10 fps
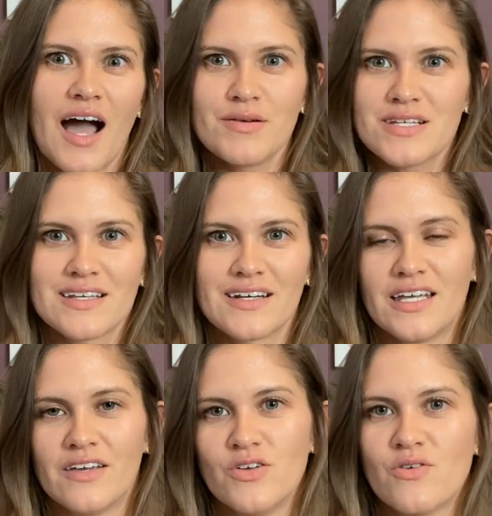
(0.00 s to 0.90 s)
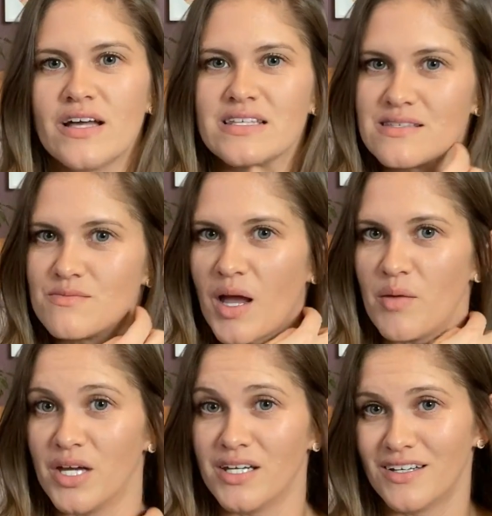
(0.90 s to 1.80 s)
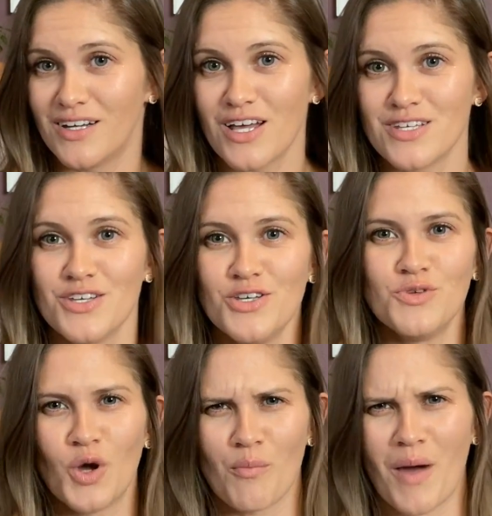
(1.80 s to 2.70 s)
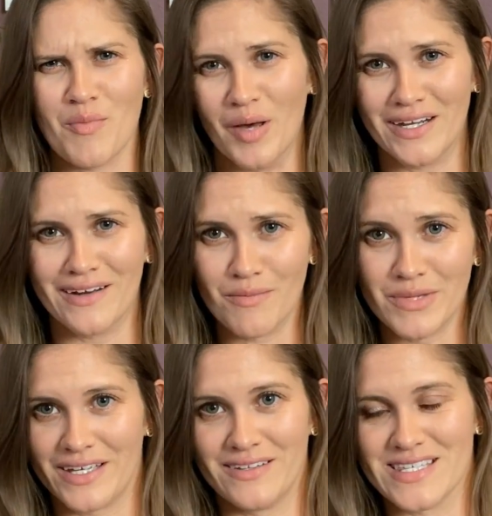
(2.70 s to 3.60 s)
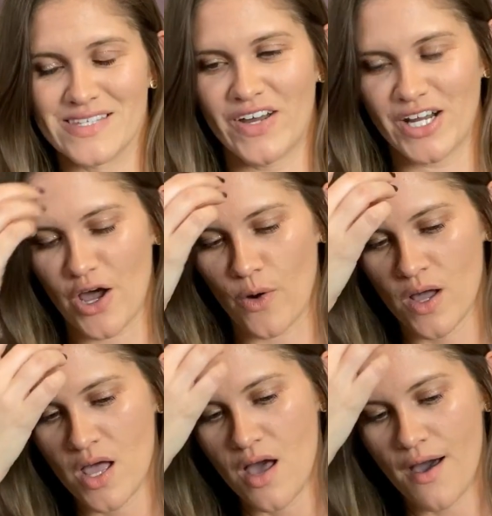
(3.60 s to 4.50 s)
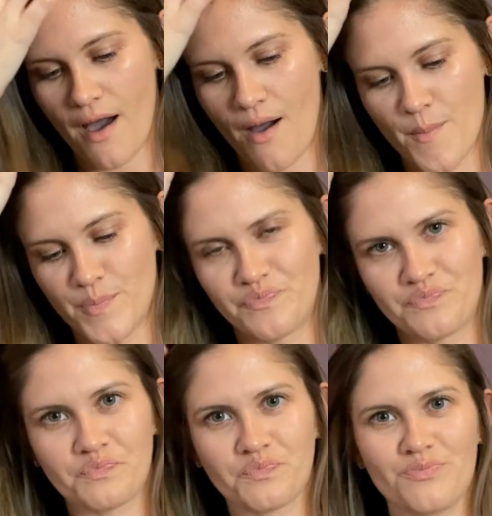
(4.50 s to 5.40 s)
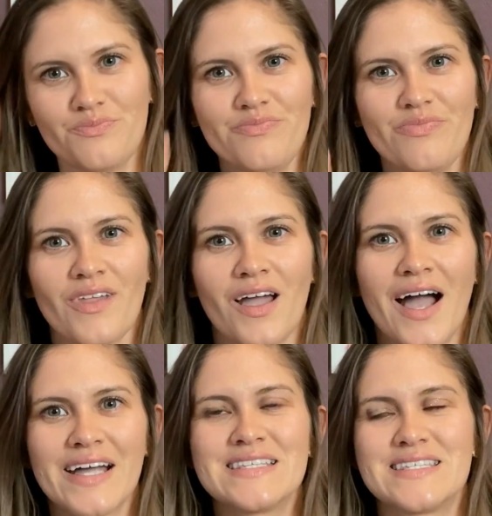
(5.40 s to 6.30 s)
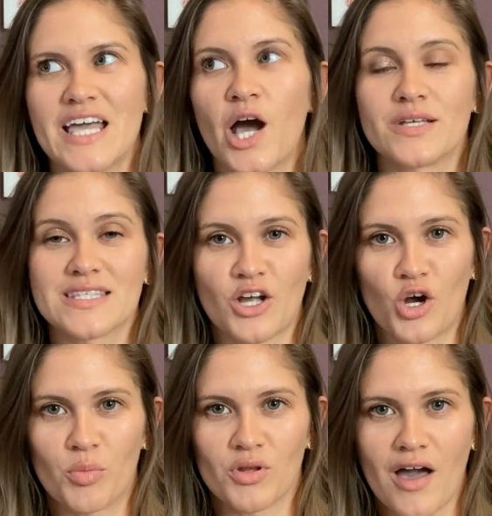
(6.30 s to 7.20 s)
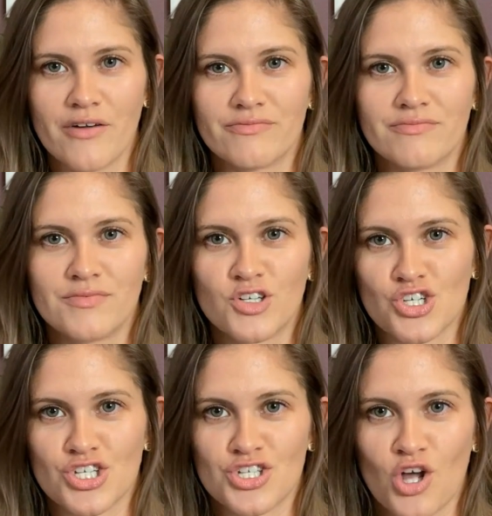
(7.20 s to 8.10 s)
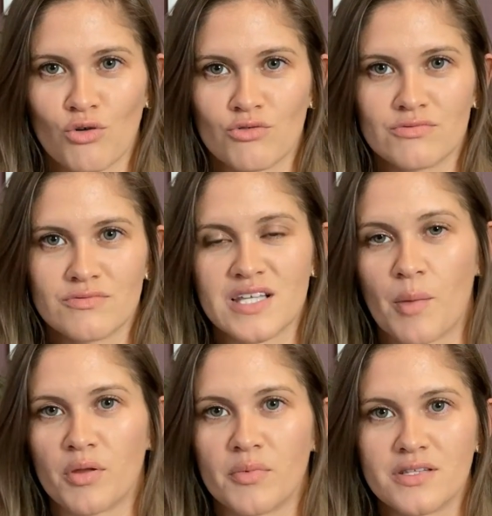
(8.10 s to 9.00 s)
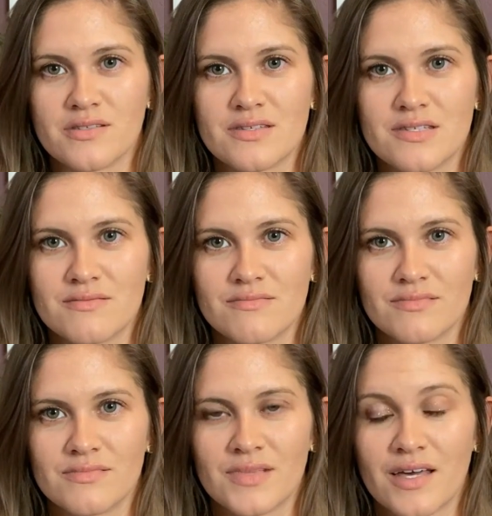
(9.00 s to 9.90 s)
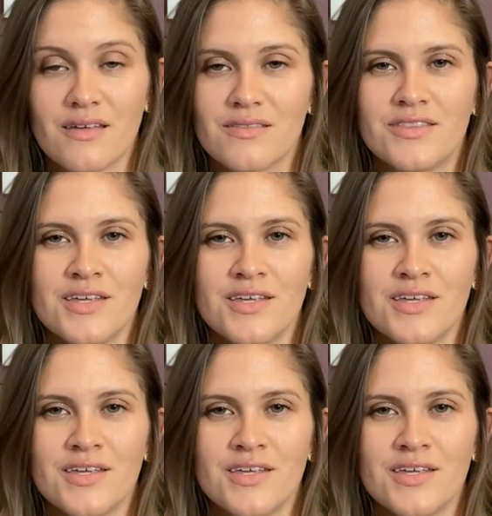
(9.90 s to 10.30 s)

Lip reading: just going to give you guys my opinion. You know my opinion. I'm making this video. I could see how it's like Herbalife. There's just no supplements. Like,